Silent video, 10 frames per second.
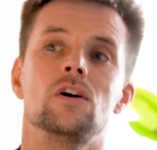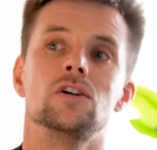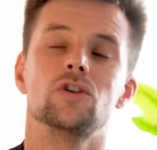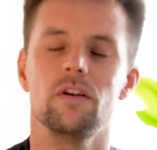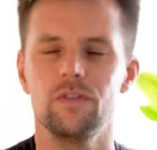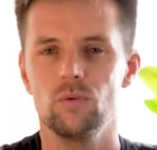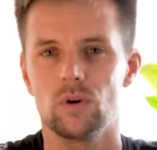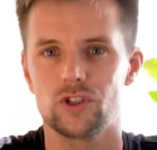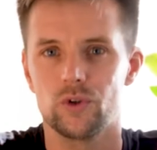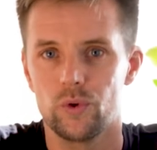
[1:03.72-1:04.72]
So if you
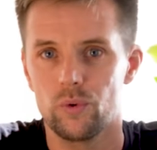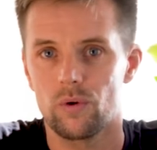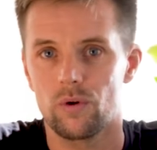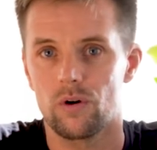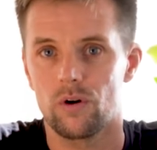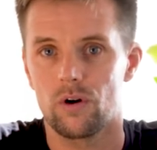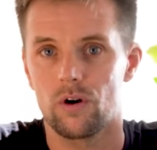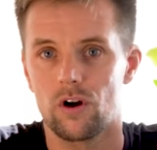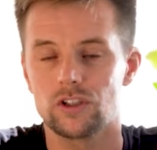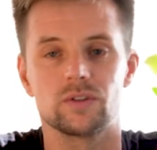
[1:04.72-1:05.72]
want to
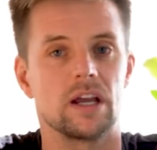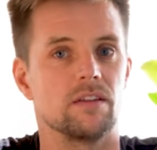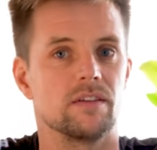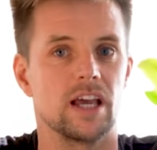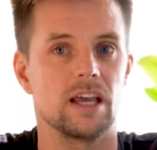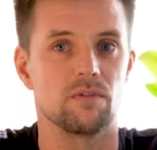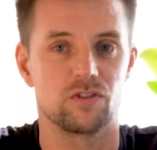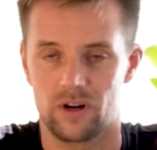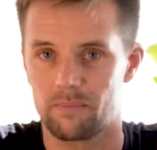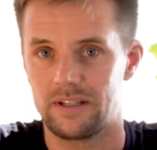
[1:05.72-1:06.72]
also get in the game of
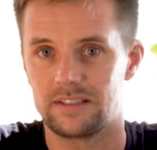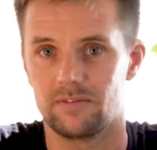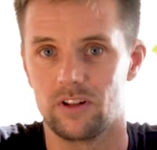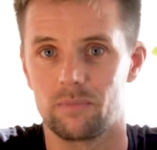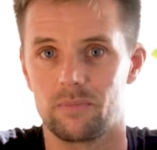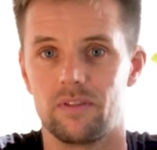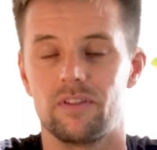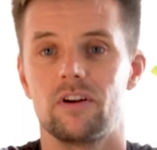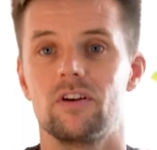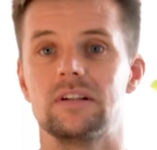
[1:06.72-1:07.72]
trunk-based development,
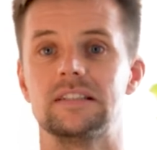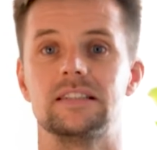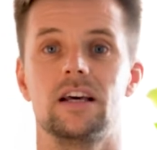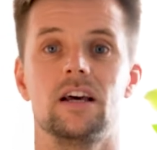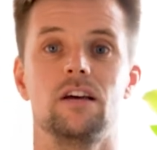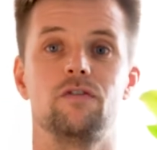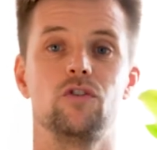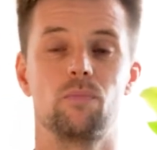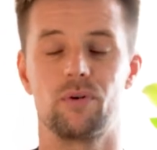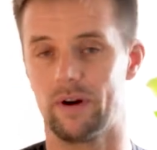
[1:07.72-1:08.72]
there is a
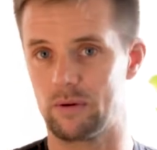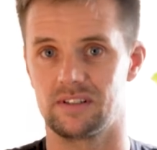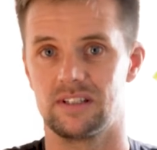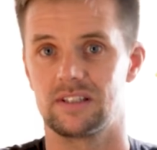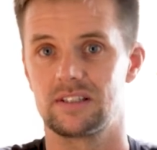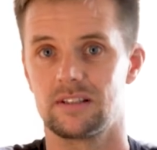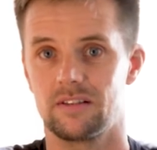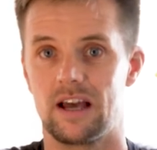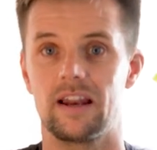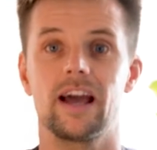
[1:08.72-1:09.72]
few prerequisites
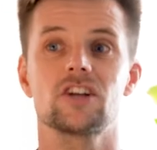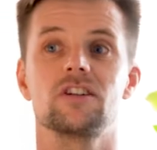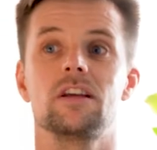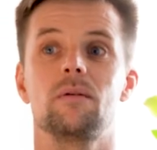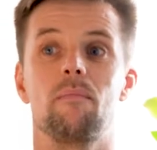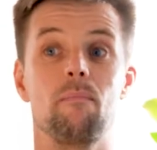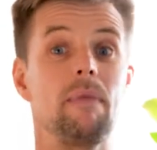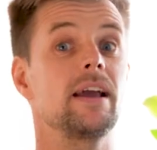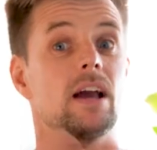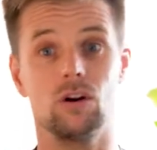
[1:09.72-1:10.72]
that actually
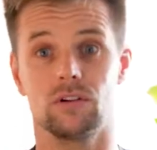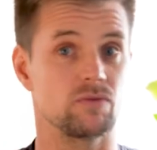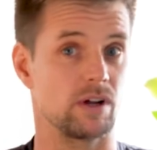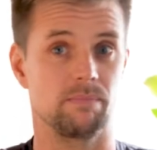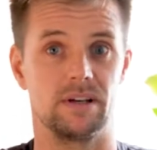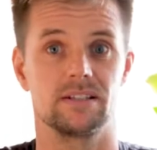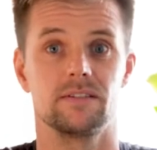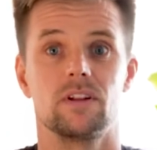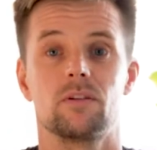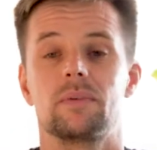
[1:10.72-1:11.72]
make our trunk-based
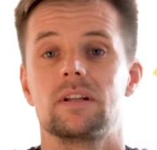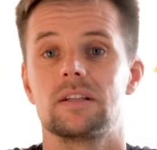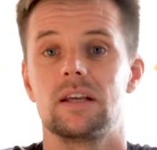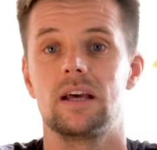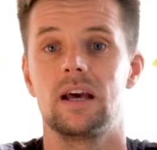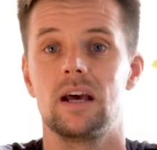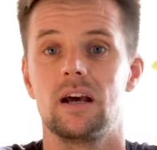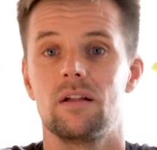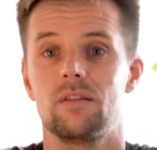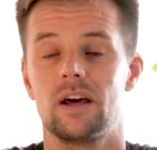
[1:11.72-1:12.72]
development.
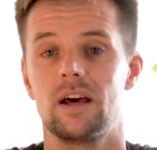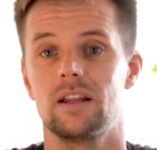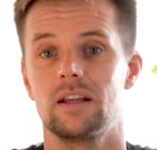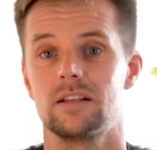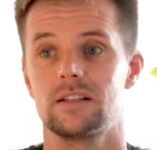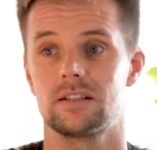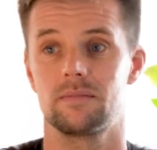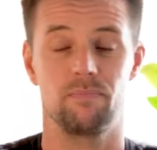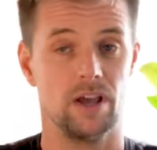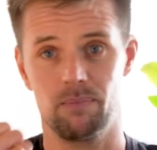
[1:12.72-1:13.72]
And that is
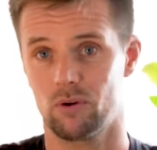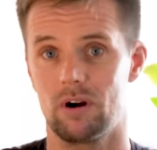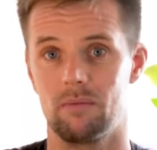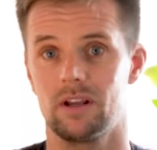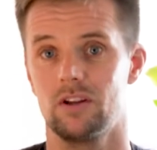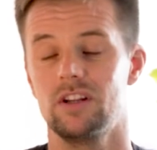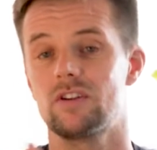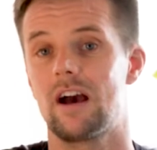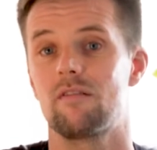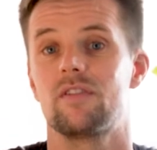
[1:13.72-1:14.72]
pair programming. You need to
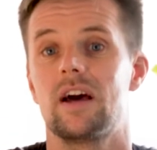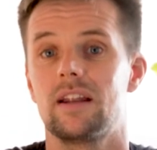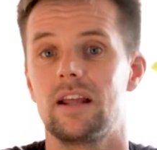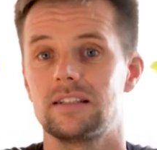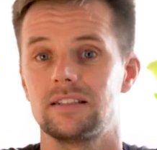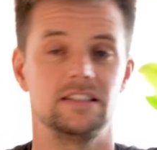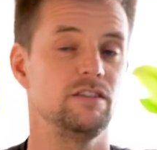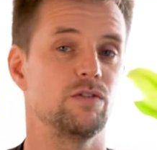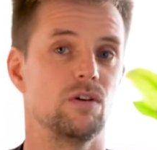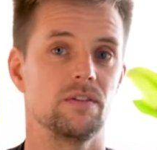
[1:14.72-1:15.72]
have that as a
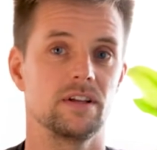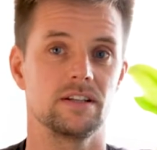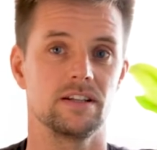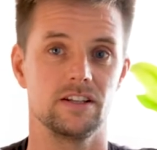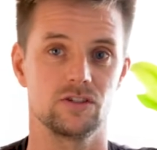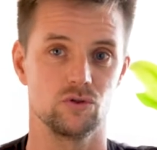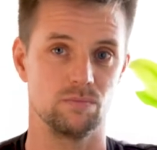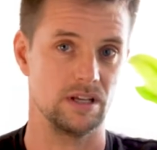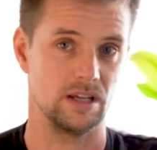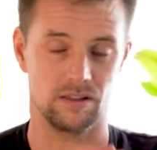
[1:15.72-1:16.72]
default. It needs to
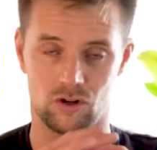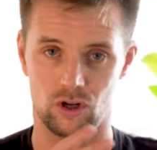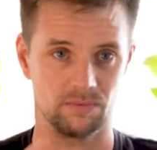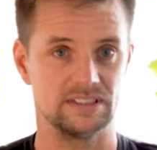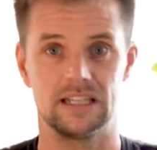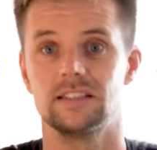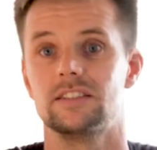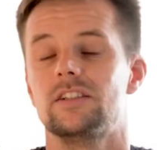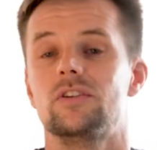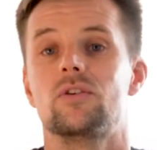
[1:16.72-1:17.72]
be the common
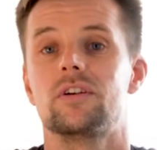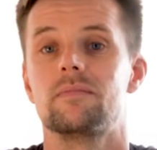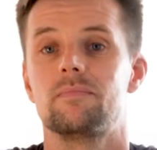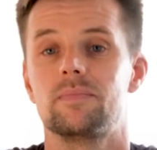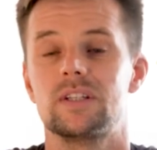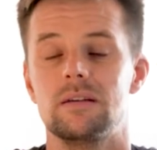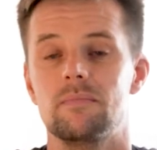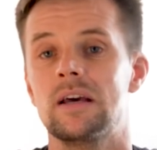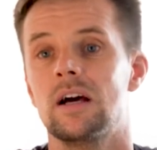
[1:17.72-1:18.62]
sense in your team.